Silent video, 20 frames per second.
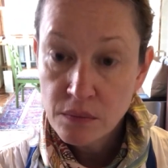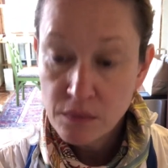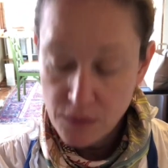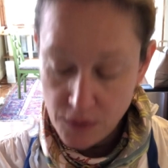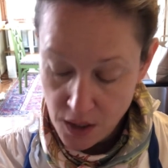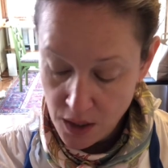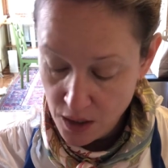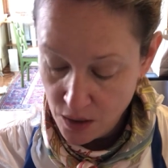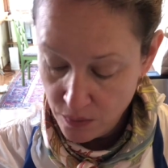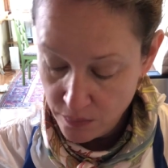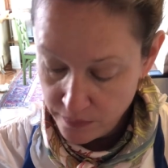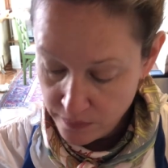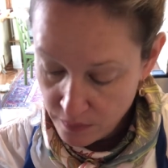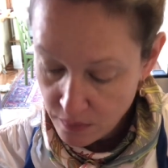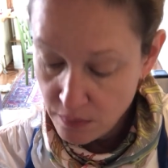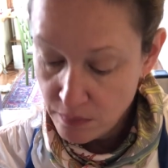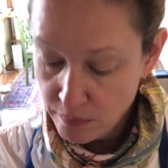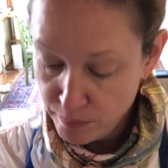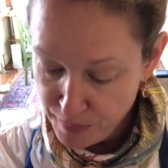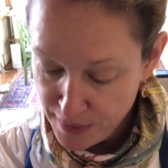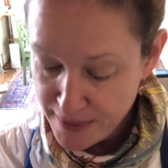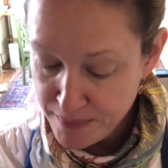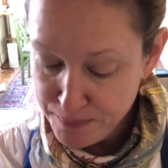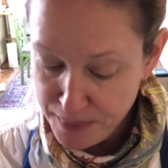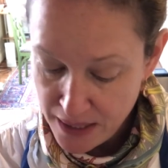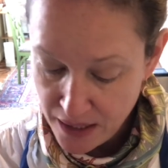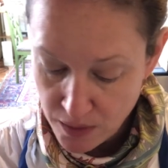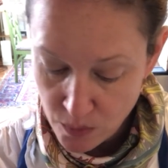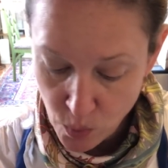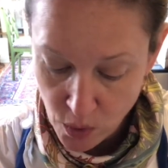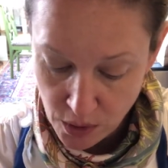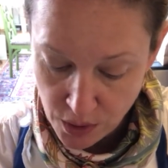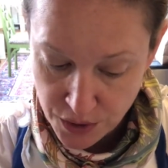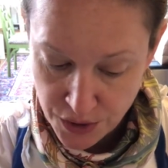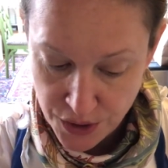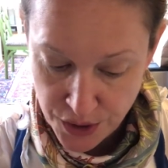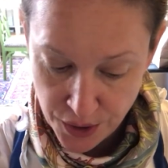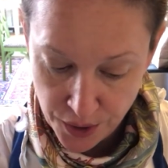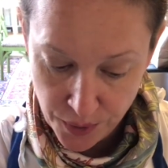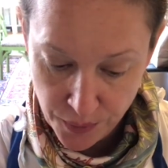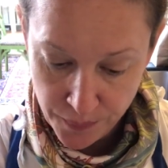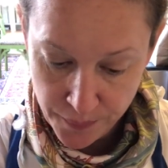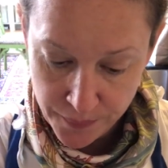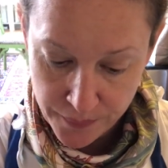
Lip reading: you know, bundt pan works too.